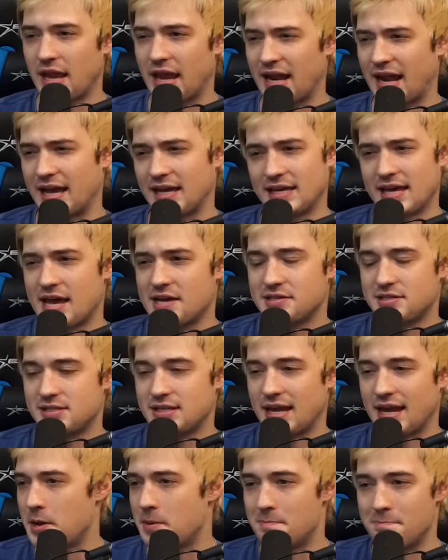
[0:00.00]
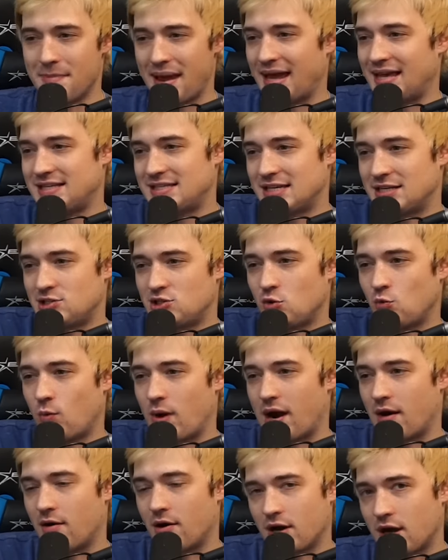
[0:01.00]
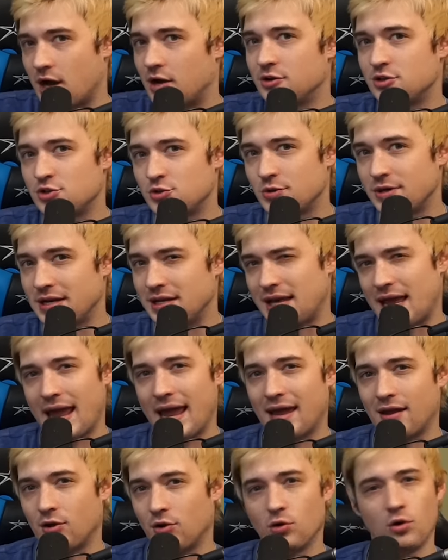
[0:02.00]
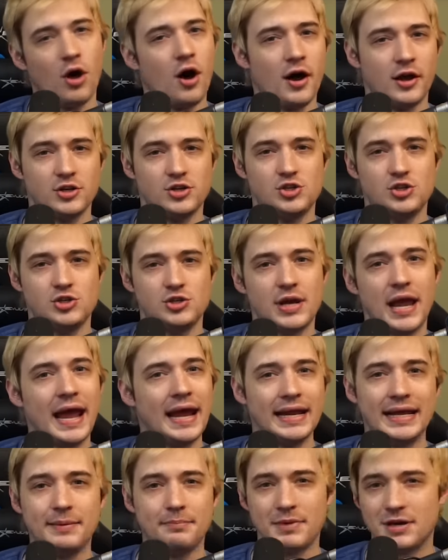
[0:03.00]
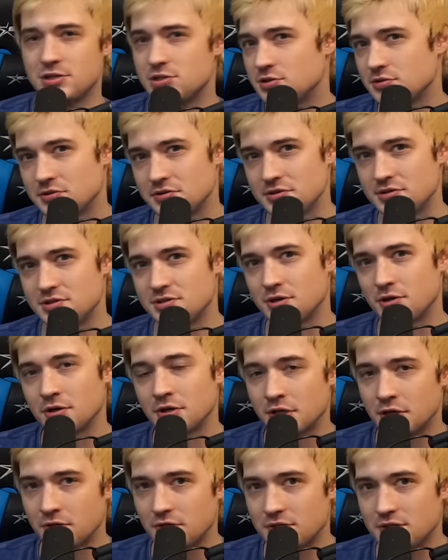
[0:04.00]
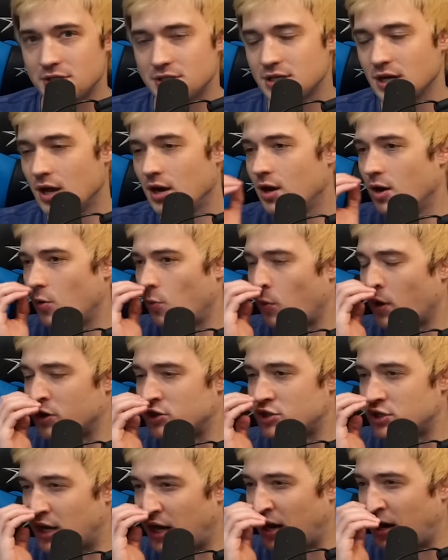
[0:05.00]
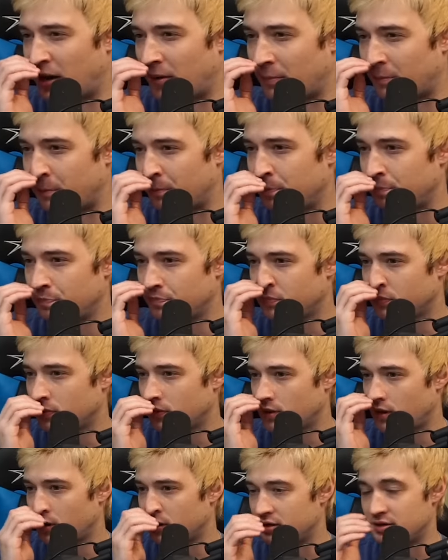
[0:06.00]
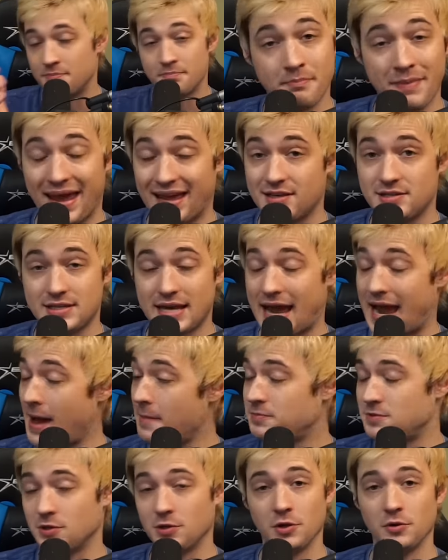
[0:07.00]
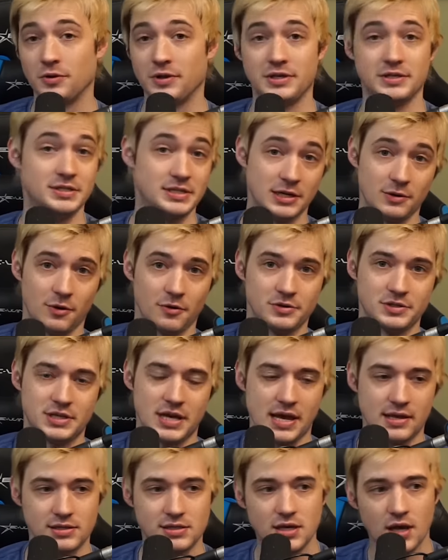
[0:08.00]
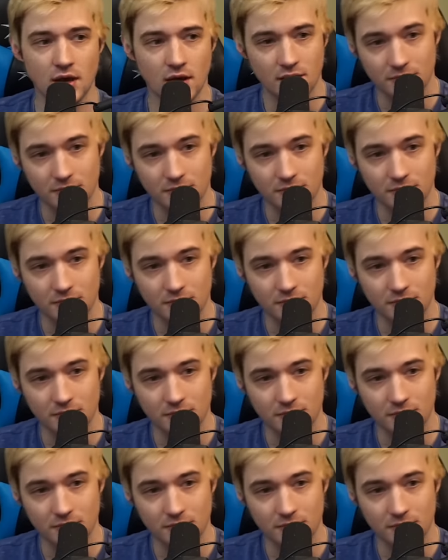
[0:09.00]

And I guess it makes it to where a country can't launch any missiles or nukes, which makes absolutely zero sense.